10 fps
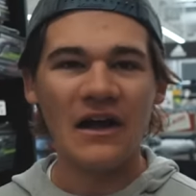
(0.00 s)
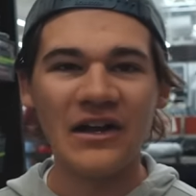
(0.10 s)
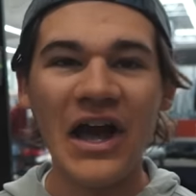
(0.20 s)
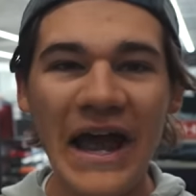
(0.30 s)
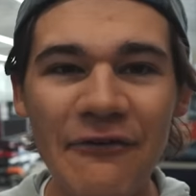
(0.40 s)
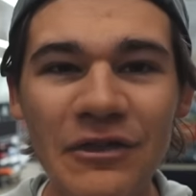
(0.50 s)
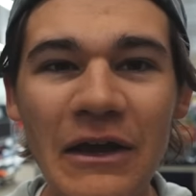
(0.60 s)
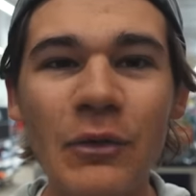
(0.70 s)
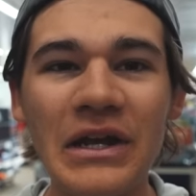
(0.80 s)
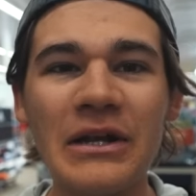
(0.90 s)
Got
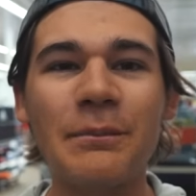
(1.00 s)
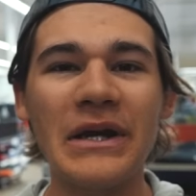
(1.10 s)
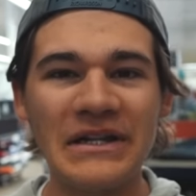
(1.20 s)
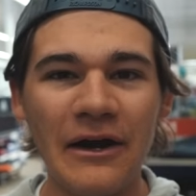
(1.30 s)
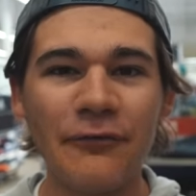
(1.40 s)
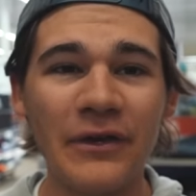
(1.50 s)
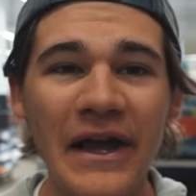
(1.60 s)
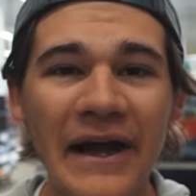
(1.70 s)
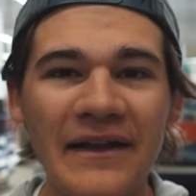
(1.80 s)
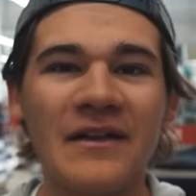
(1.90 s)
everything we need picked out for
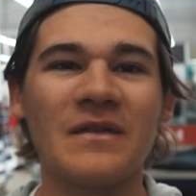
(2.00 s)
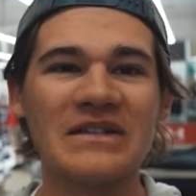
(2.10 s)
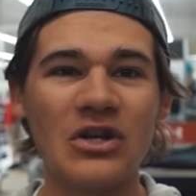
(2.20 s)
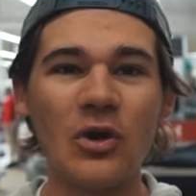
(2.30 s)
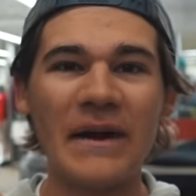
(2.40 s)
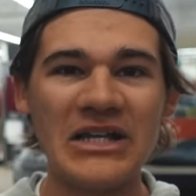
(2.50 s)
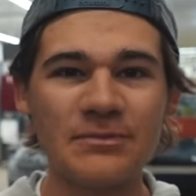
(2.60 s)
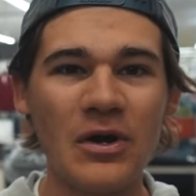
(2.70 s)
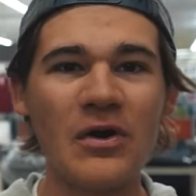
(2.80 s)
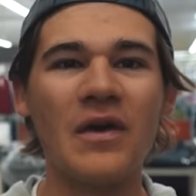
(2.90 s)
yak. Let's go to Bass
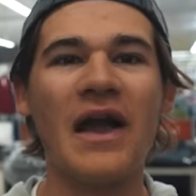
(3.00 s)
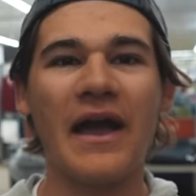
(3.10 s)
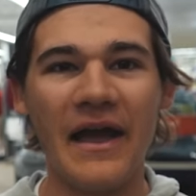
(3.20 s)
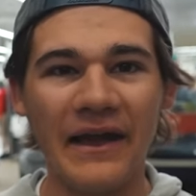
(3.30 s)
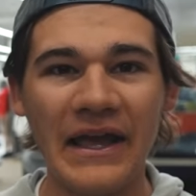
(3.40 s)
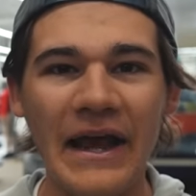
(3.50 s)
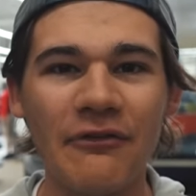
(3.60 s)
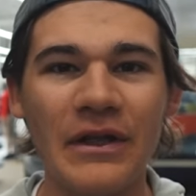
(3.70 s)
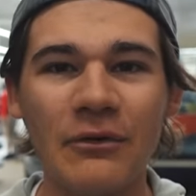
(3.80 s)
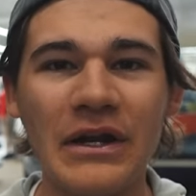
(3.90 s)
Pro and get
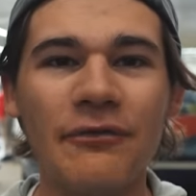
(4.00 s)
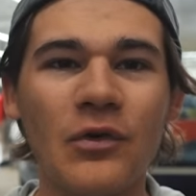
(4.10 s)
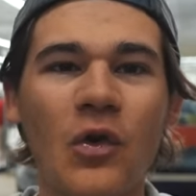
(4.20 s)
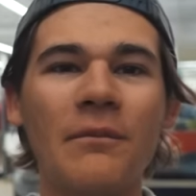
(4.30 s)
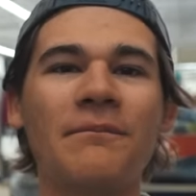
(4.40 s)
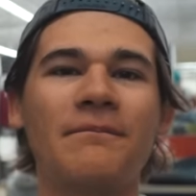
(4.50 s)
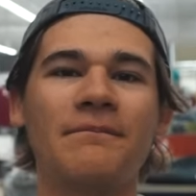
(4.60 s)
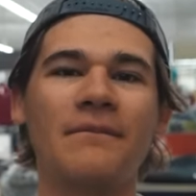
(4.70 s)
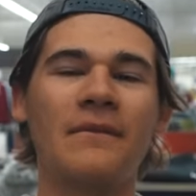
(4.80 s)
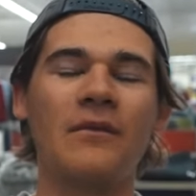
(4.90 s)
everything we need for Norm.
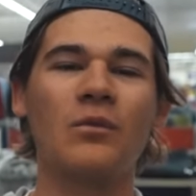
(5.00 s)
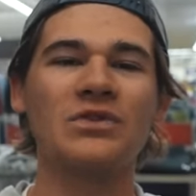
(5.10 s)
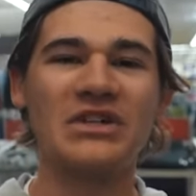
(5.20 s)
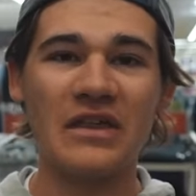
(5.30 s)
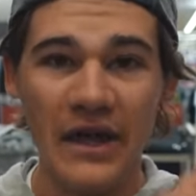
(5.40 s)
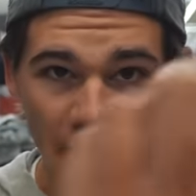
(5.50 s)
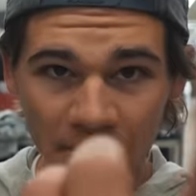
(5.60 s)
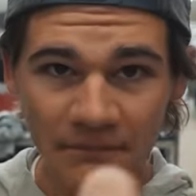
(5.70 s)
See you there.